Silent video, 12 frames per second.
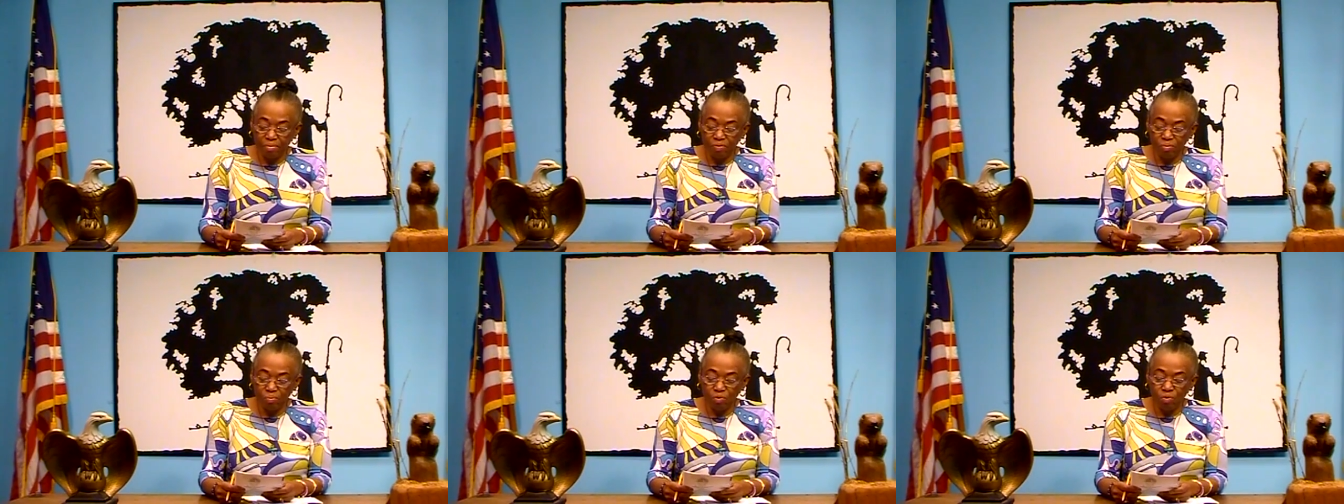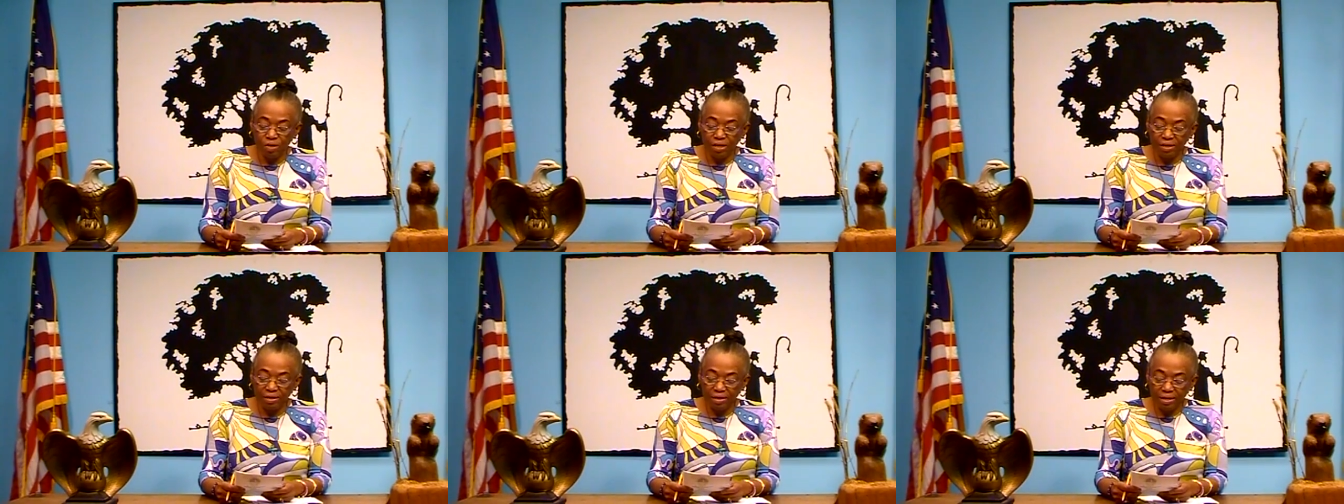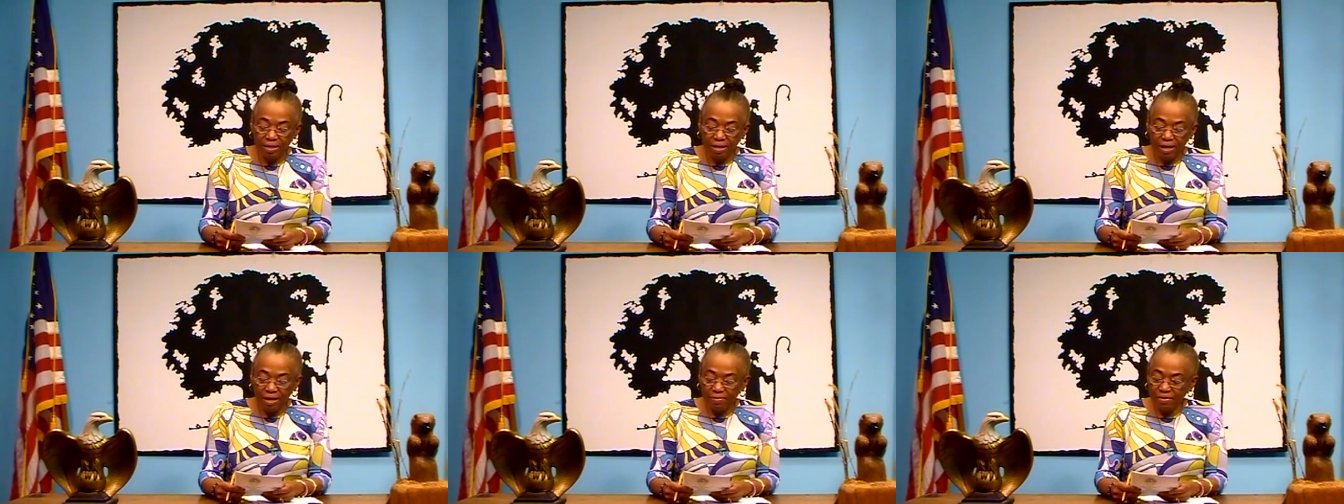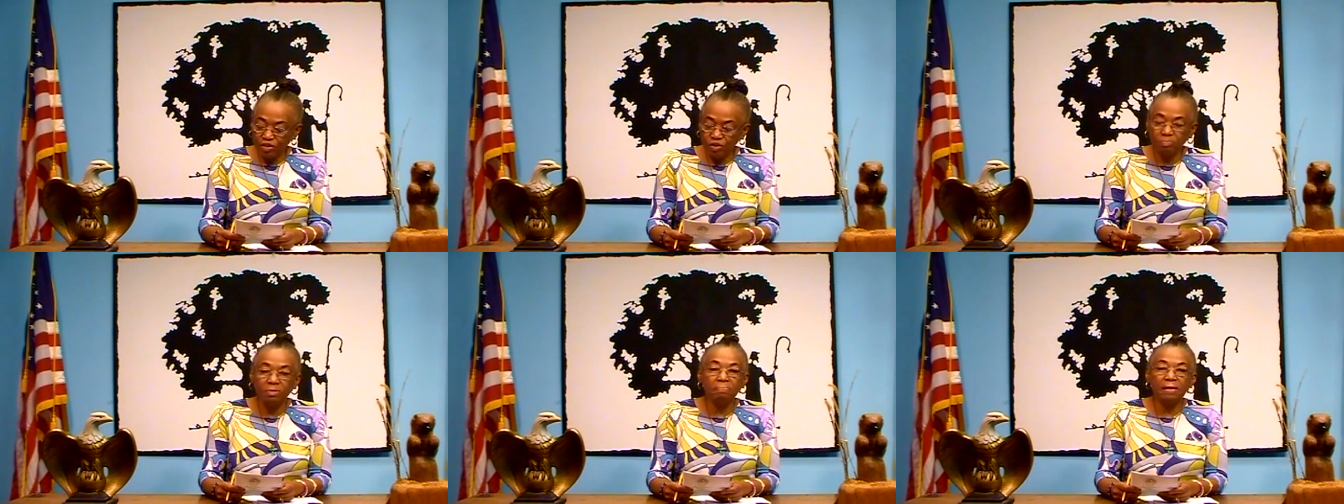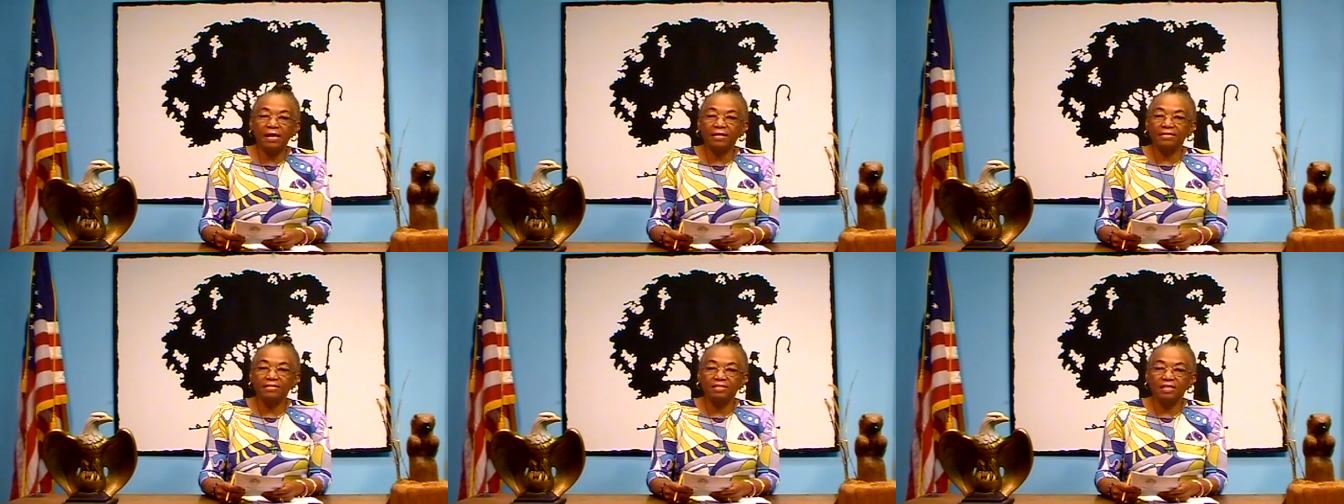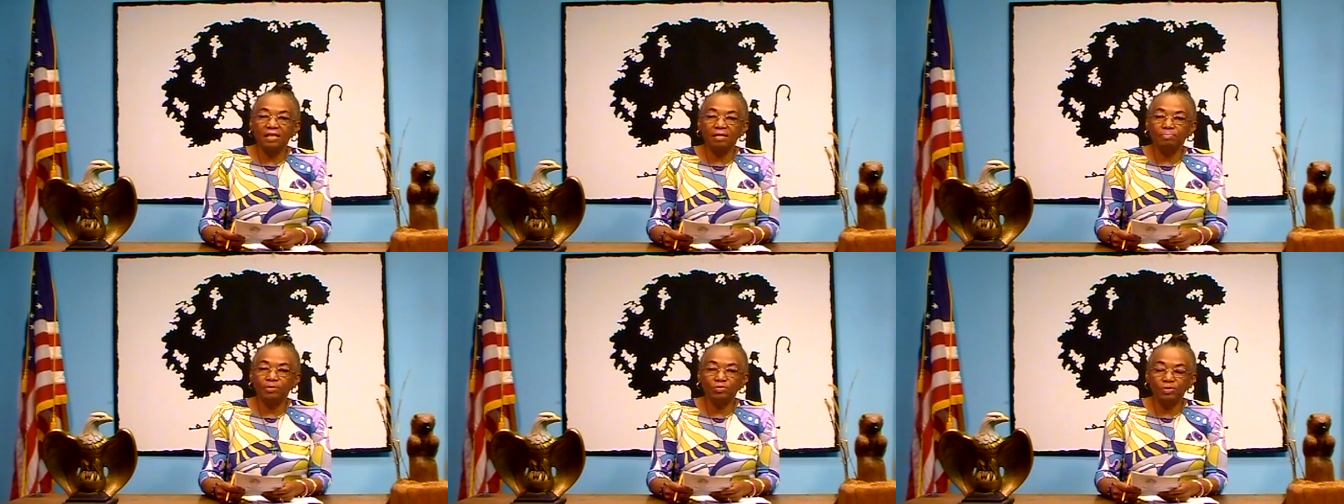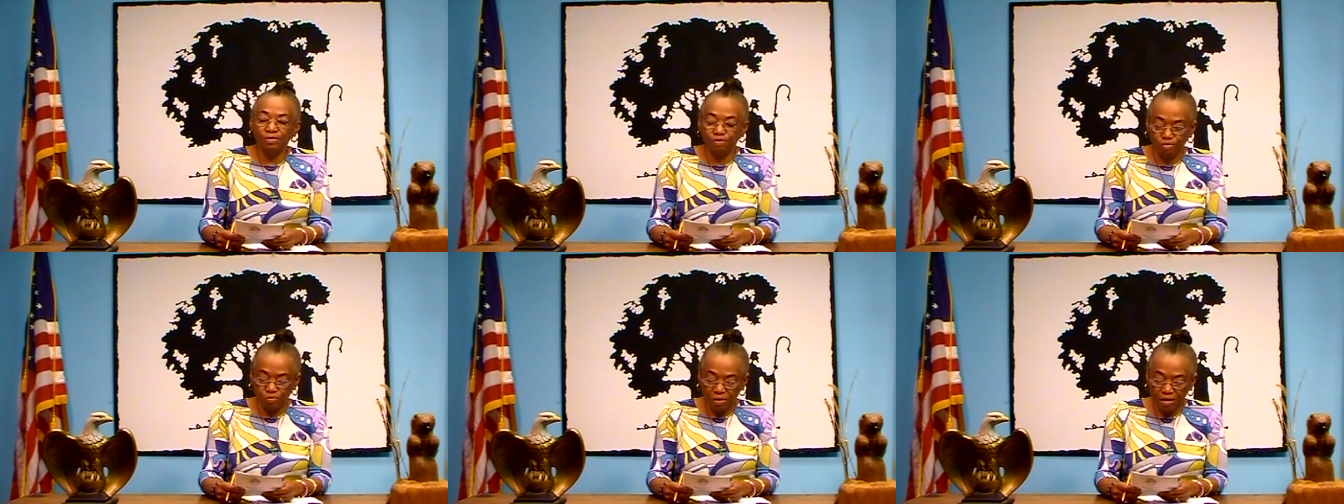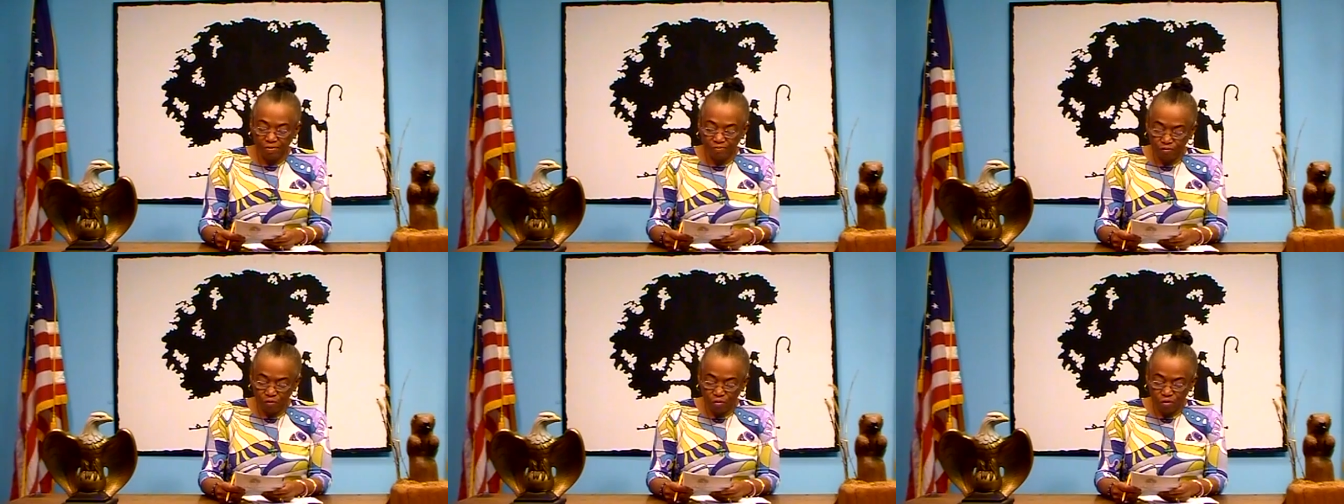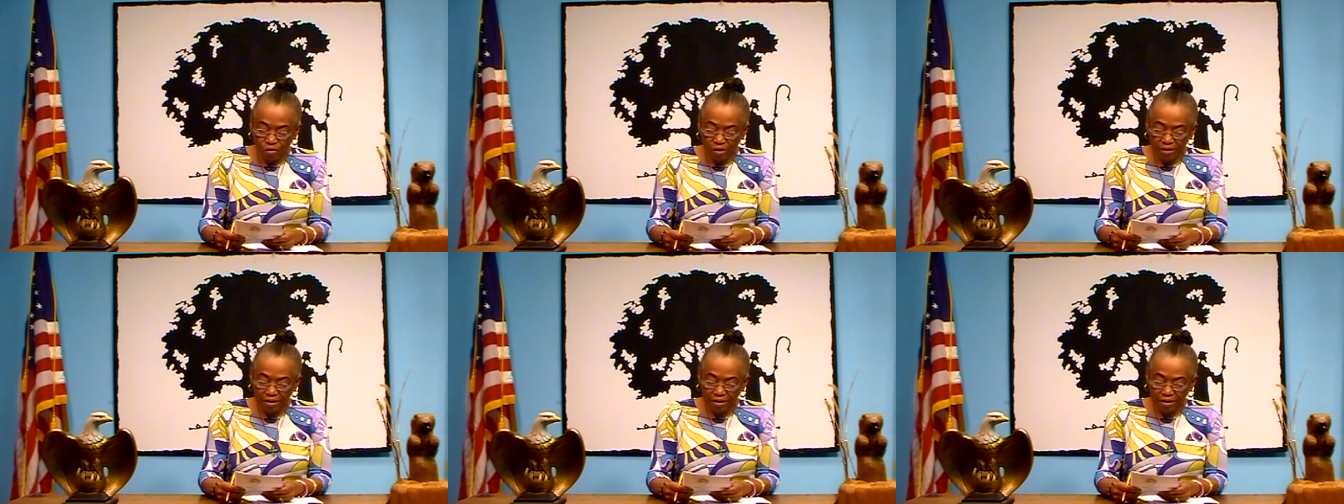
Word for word: in the morning and they should be back in town between 3 and 4.